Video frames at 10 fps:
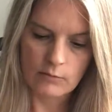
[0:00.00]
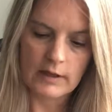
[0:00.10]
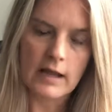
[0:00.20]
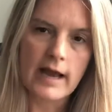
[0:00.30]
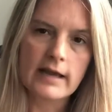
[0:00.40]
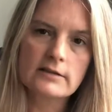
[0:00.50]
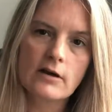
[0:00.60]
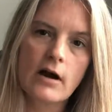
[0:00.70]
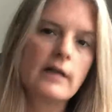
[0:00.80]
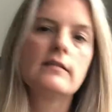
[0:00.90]
reliant
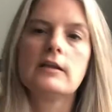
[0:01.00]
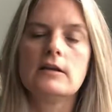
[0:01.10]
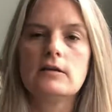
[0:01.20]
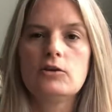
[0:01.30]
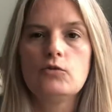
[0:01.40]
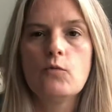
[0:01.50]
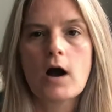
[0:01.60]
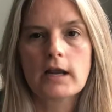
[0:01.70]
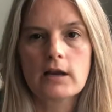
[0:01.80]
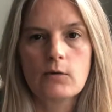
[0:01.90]
on, that you
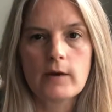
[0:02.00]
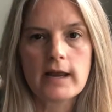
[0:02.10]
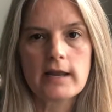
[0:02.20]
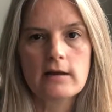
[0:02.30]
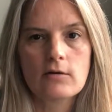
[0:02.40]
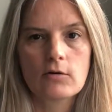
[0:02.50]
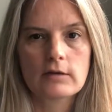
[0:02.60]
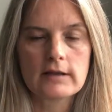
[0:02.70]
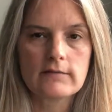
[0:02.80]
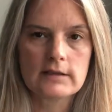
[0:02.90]
walking away or
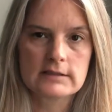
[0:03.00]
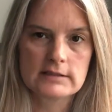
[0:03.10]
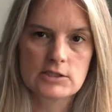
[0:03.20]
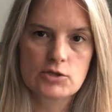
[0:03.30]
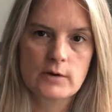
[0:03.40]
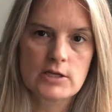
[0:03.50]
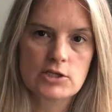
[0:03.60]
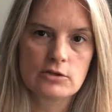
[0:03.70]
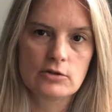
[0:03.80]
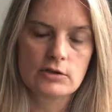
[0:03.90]
leaving the
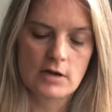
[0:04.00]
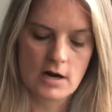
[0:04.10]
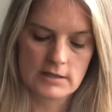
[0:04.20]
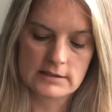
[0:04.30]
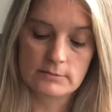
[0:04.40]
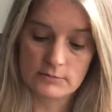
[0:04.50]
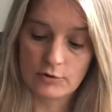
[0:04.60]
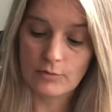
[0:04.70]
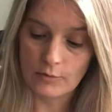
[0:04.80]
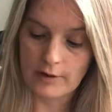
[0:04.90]
situation could cause some
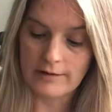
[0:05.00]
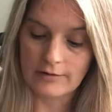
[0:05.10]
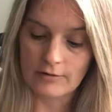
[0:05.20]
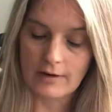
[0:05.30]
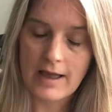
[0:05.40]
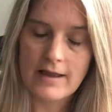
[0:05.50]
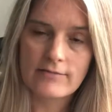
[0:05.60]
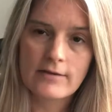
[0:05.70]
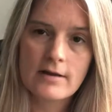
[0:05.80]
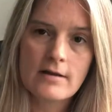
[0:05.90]
turmoil in their life,
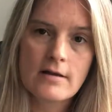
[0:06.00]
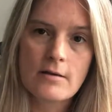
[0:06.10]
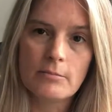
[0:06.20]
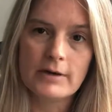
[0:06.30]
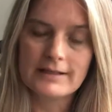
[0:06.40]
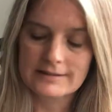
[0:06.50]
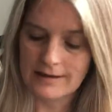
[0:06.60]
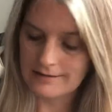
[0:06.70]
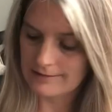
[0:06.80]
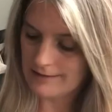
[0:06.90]
but it's
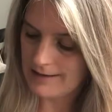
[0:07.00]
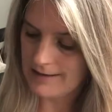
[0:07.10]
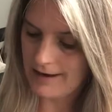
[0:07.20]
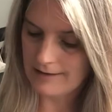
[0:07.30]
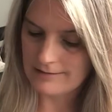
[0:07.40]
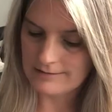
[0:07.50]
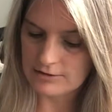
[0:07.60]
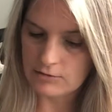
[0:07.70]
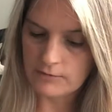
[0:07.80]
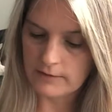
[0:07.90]
not that they can't
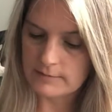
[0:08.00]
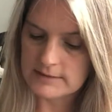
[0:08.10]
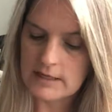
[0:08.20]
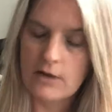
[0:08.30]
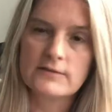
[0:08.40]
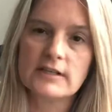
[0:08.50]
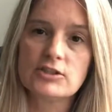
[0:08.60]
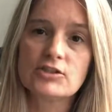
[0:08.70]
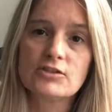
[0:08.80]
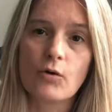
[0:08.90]
do for themselves, they
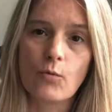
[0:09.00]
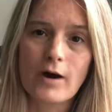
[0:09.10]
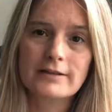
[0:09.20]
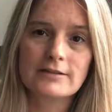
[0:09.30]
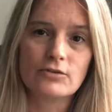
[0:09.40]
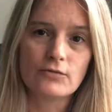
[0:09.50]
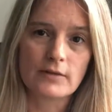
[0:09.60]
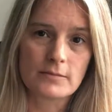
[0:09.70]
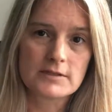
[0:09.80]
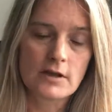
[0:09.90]
just don't want to do for
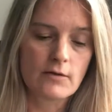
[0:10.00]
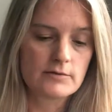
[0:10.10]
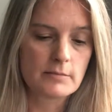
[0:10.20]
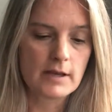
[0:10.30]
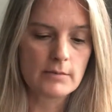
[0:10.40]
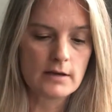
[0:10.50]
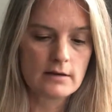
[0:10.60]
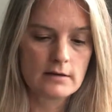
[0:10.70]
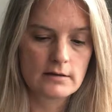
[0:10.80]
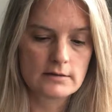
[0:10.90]
themselves, maybe,
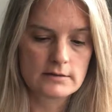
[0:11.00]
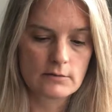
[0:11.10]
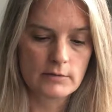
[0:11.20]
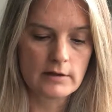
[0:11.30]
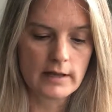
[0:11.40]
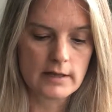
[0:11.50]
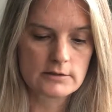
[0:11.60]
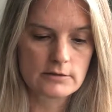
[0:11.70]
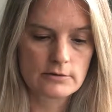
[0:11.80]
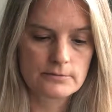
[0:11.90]
is the real
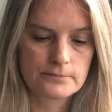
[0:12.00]
answer.